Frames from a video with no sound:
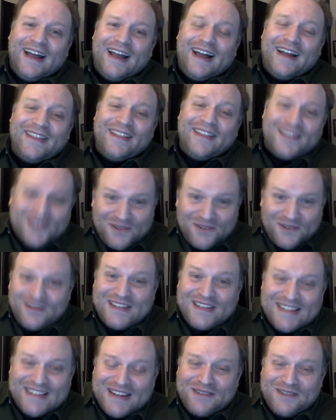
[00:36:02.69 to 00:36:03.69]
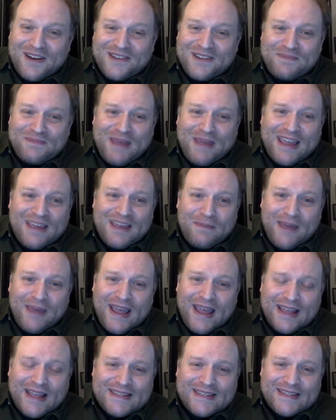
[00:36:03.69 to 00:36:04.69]
There's a reason he wears baggy
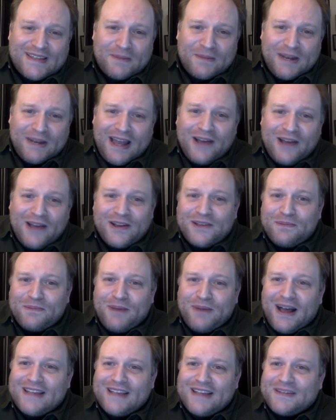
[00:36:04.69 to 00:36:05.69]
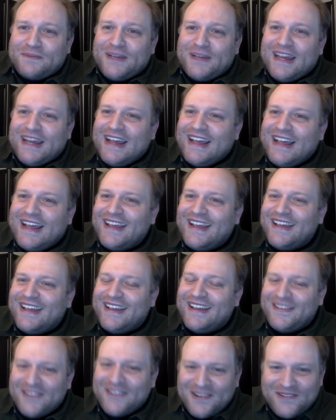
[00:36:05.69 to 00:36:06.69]
pants. I mean, how could you possibly,
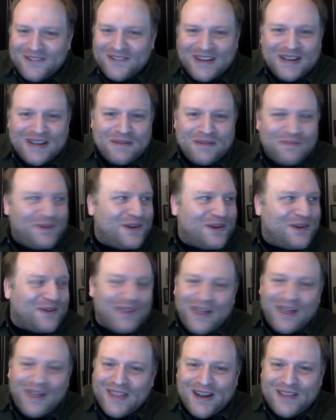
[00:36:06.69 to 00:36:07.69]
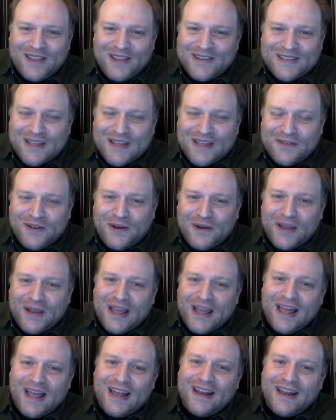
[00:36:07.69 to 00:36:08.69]
when you're reading a book with all that other stuff going
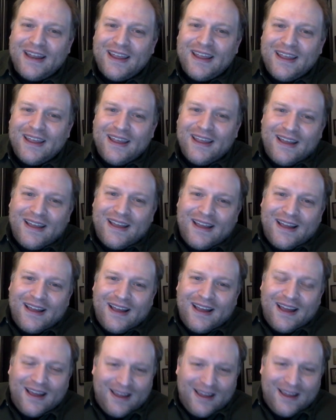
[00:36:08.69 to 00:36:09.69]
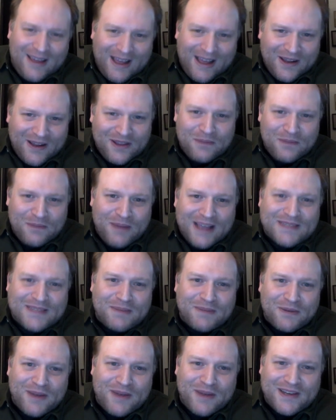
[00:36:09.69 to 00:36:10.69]
on, how could you
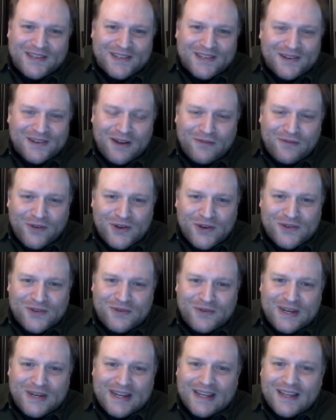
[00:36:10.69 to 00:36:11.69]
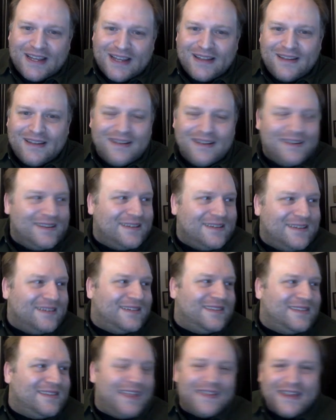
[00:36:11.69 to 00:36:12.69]
possibly register on first reading
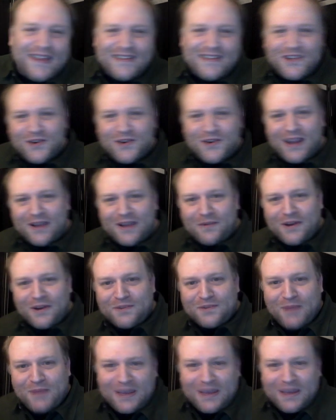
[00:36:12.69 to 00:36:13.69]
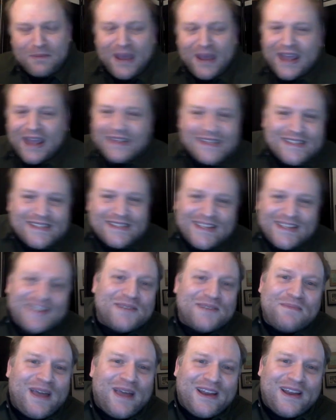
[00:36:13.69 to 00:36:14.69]
that Lazy Dragon wears baggy pants? It's such a
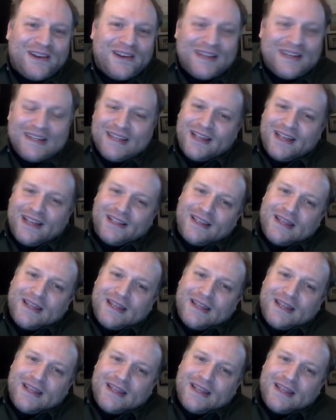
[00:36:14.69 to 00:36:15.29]
minor detail.